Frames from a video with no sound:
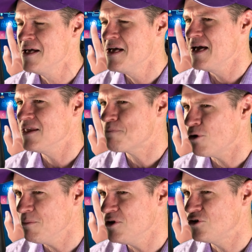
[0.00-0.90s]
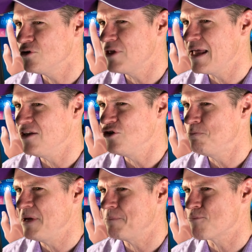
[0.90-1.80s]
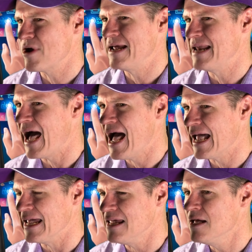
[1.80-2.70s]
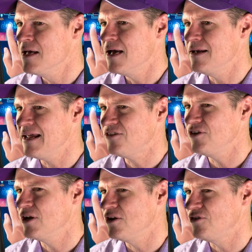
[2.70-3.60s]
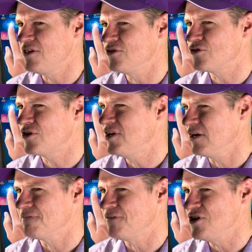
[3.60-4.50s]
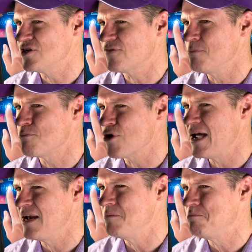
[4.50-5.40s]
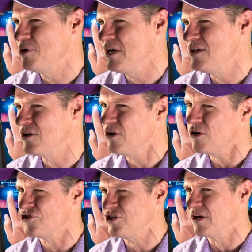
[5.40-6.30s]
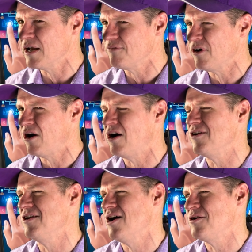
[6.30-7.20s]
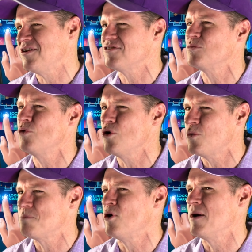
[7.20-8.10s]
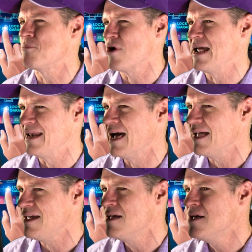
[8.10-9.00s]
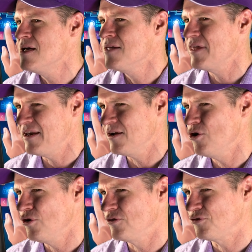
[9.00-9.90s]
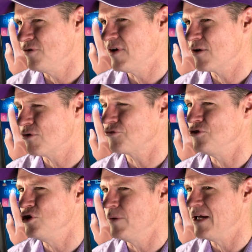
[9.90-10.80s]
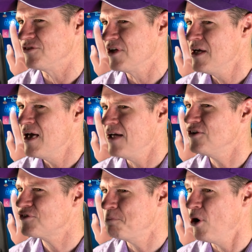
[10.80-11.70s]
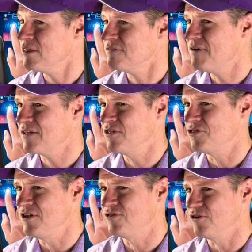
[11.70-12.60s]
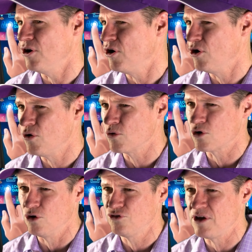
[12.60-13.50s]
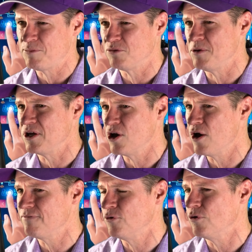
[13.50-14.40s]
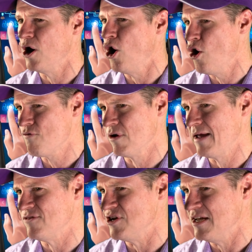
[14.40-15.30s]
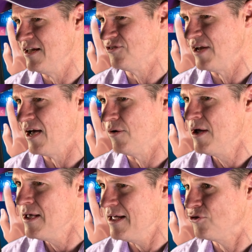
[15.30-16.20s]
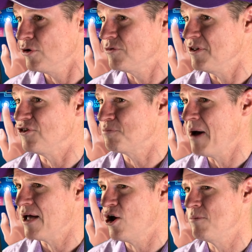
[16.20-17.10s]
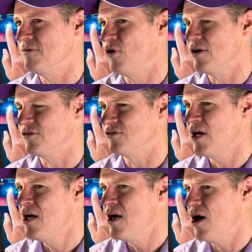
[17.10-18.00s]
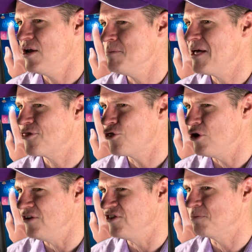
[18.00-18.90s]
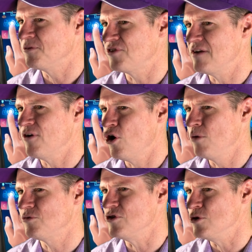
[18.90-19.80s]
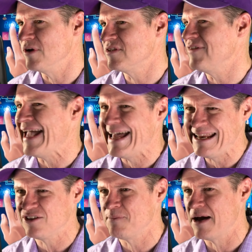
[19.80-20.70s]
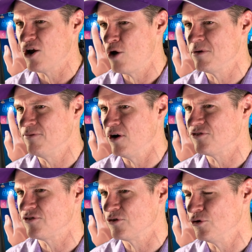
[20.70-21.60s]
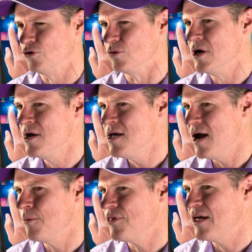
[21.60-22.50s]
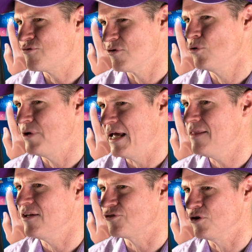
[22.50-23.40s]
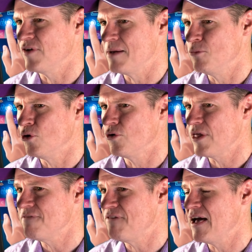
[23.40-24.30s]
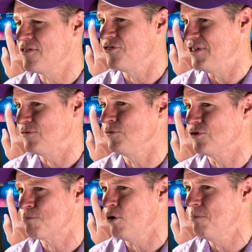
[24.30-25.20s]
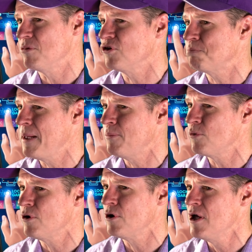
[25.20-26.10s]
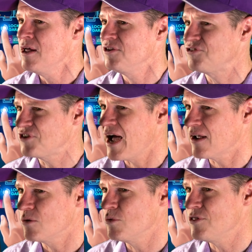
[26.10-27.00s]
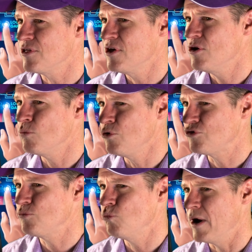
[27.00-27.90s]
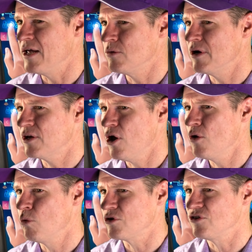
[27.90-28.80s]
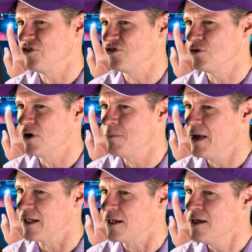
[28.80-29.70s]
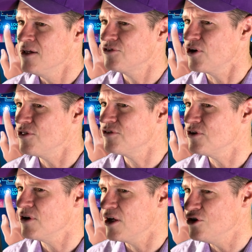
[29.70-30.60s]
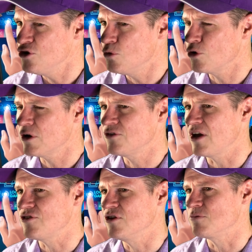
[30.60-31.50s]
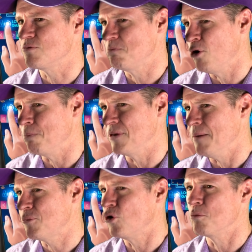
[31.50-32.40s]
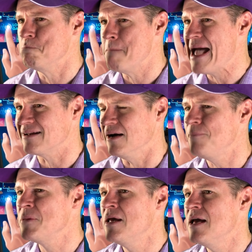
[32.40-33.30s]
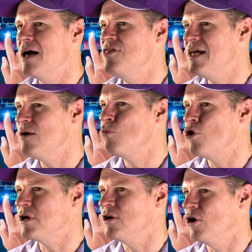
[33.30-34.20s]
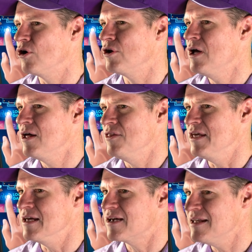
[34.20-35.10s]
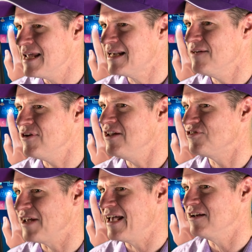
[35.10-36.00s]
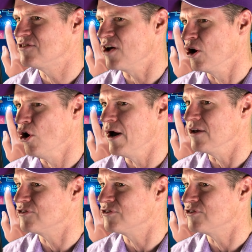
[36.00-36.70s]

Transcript: And the problem you do that is you pick brand A, and next thing you know, you see this killer feature from brand B, and you go, no, it doesn't work with my brand A. They did a survey across the US, and despite the fact that this whole concept has been going for over 11 years now in terms of these smart home devices, only about 36% of homes in the US have any smart home devices at all. And when they drilled down in that survey more, they found that this was the problem, because people were stuck with, which way do I go? What decision do I make? So there's a new organisation that's popped up called Matter, and they're working on the Connectivity Standards Alliance.